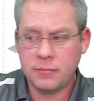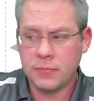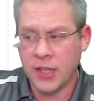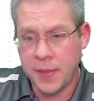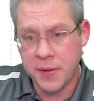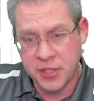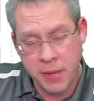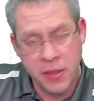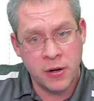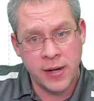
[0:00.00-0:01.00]
And there's some
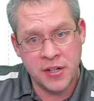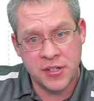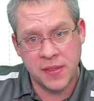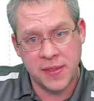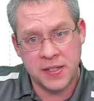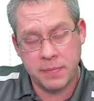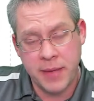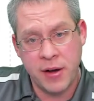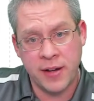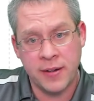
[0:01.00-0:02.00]
other interesting things
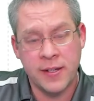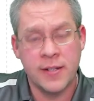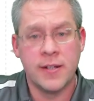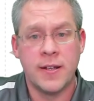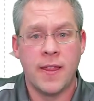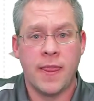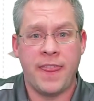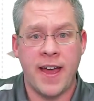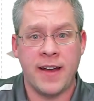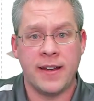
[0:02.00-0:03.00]
about it,
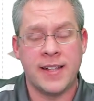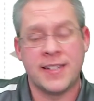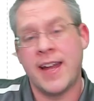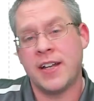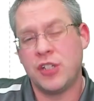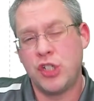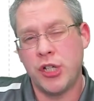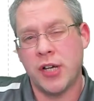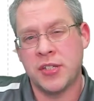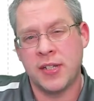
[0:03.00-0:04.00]
that it's not
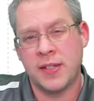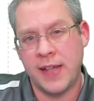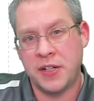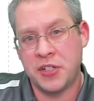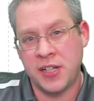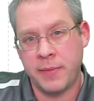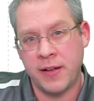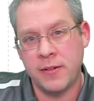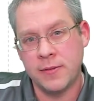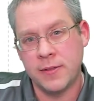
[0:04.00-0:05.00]
just the HTML.